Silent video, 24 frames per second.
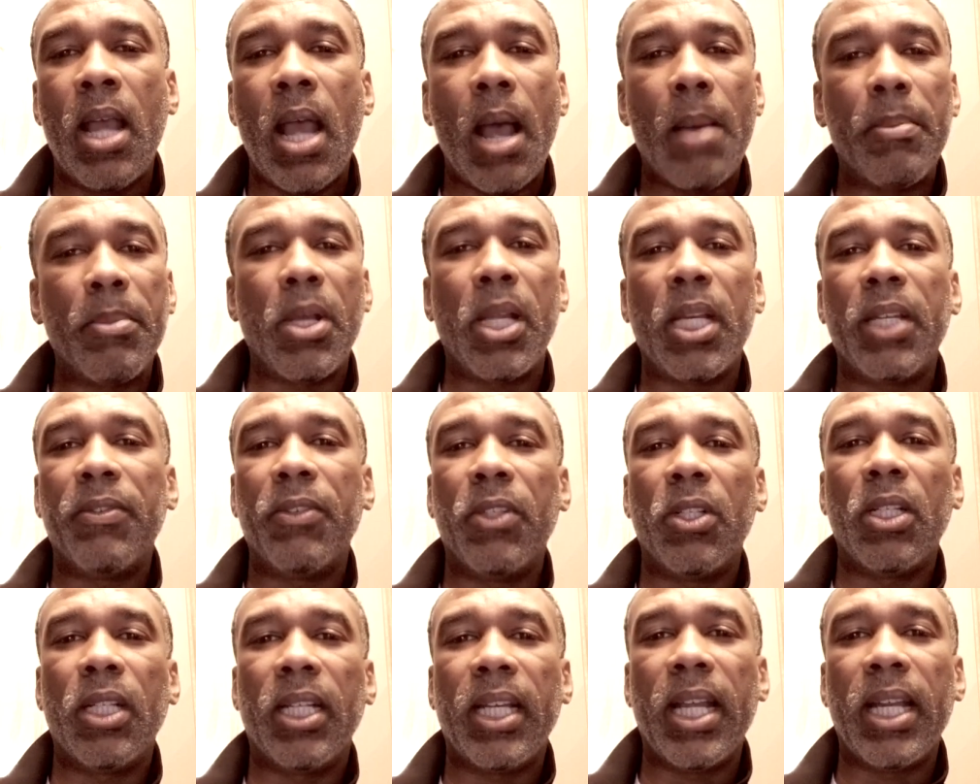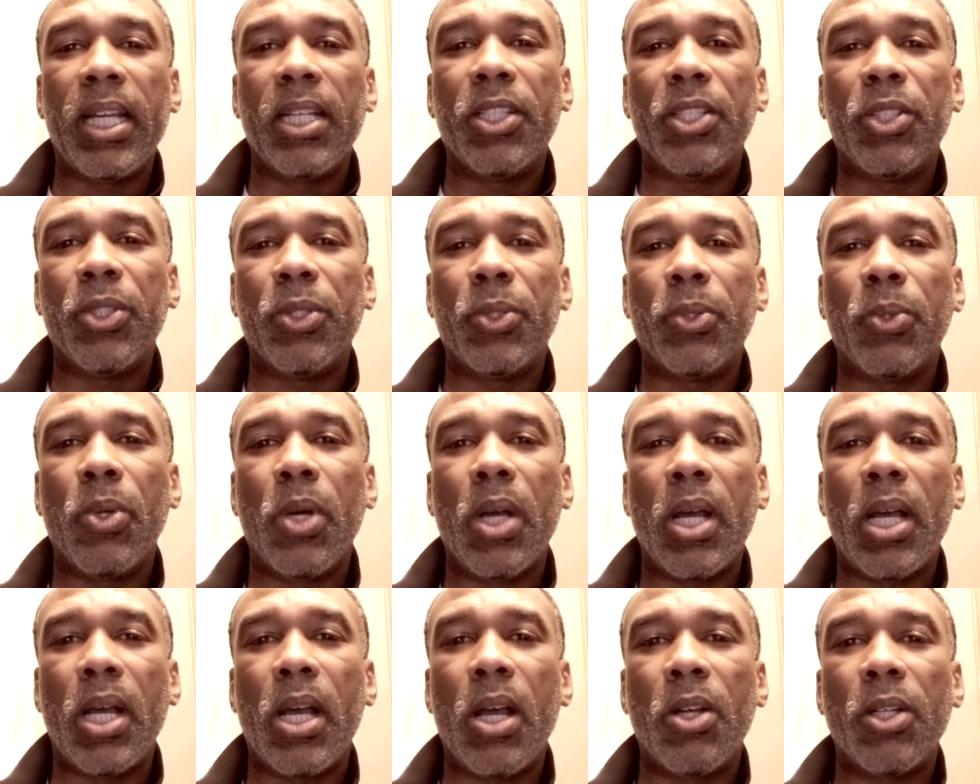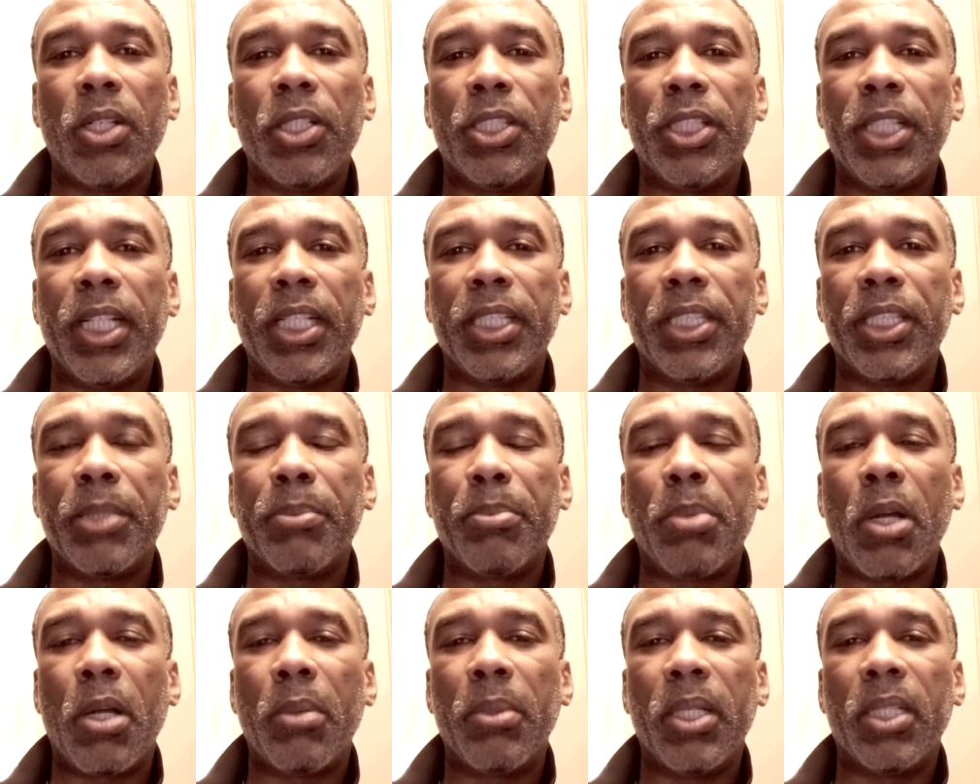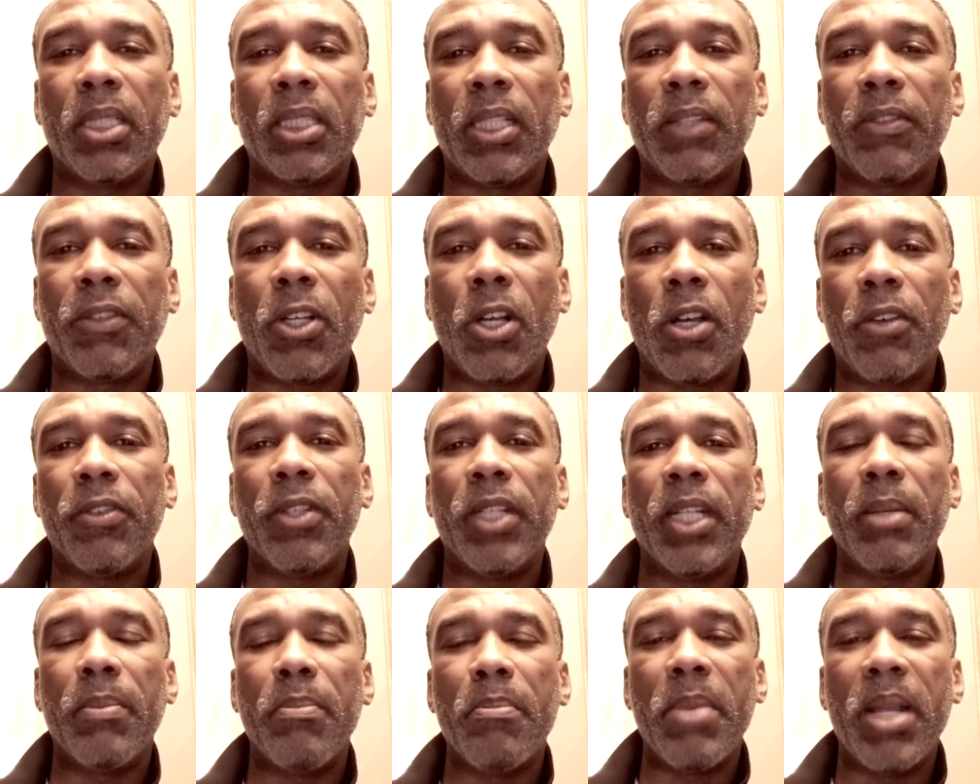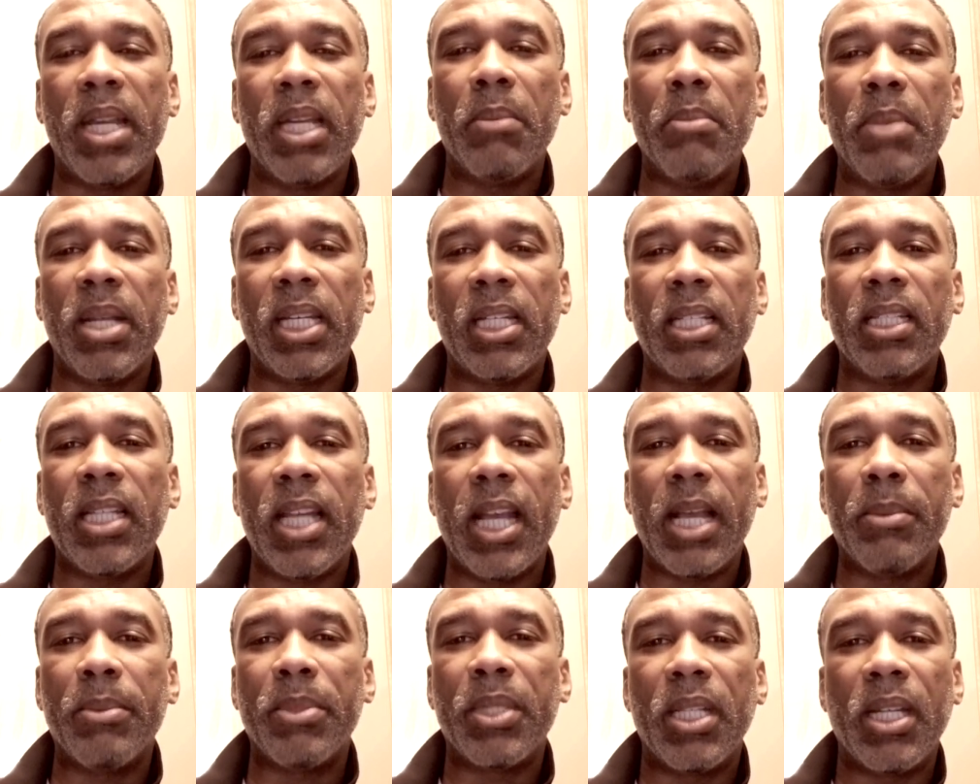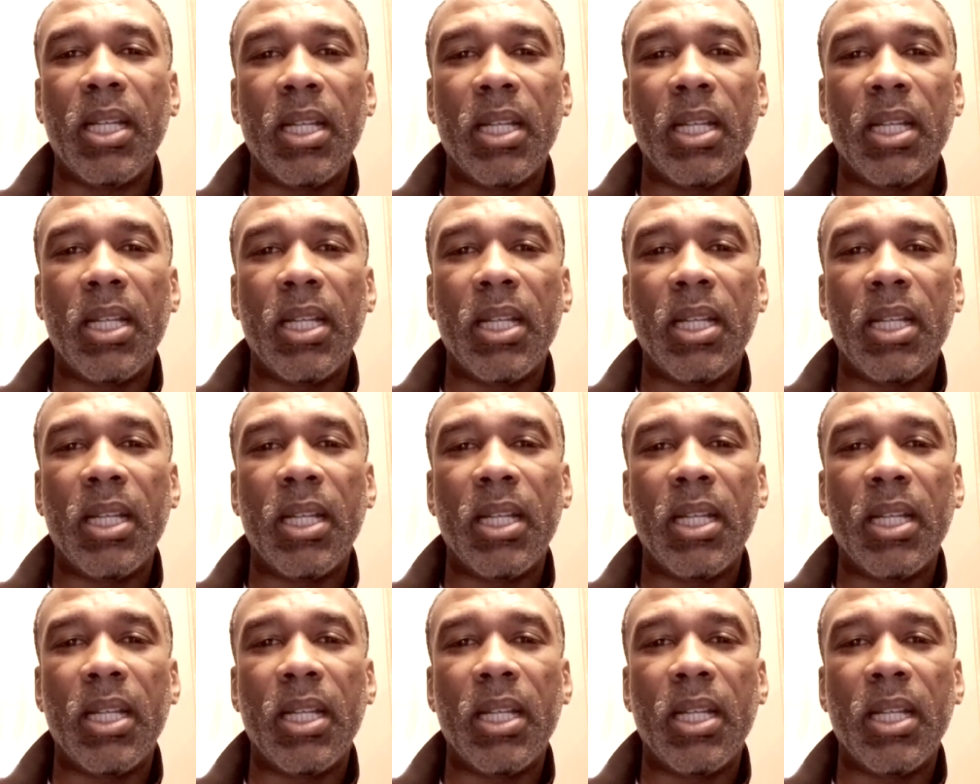I'm not even going to get into how to change this part because I've covered it many times.